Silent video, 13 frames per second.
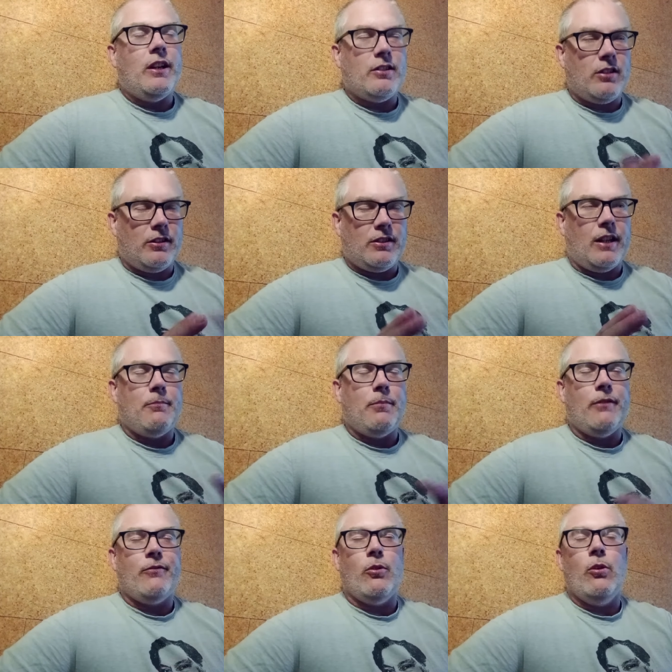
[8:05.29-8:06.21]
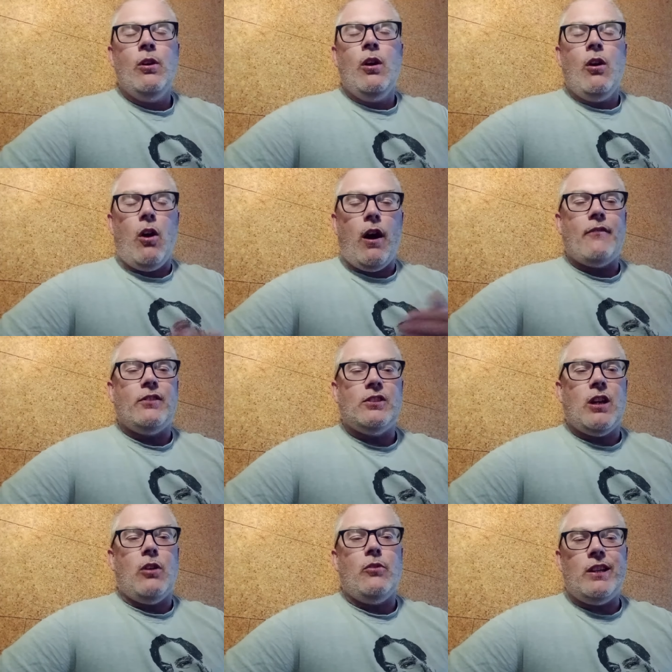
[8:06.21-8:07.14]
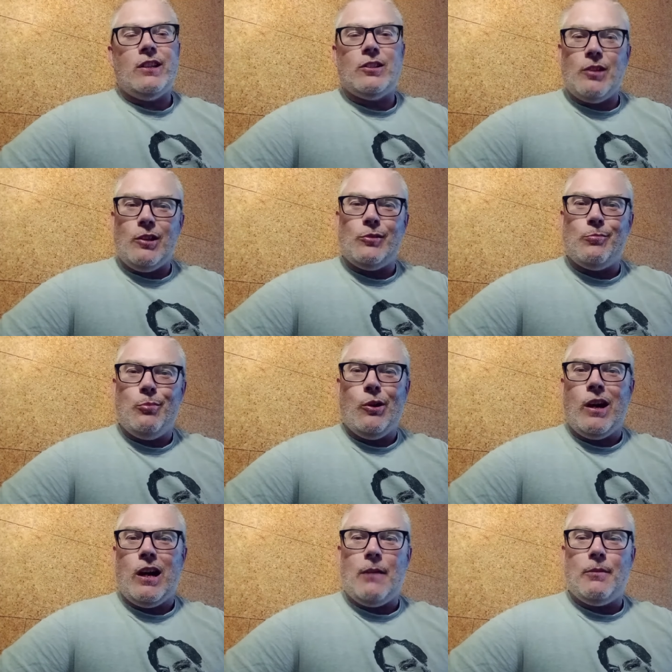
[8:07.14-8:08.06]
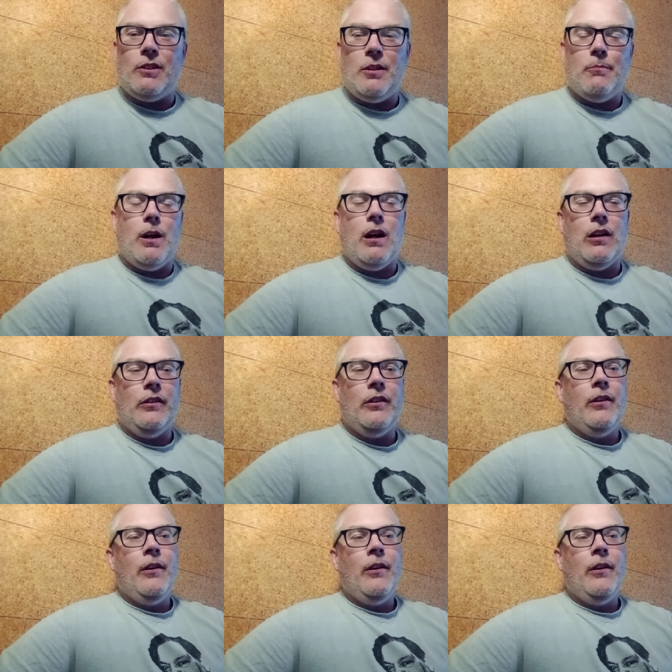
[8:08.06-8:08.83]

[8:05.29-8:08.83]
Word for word: As I said before, Ivan Toney has, has put up a demand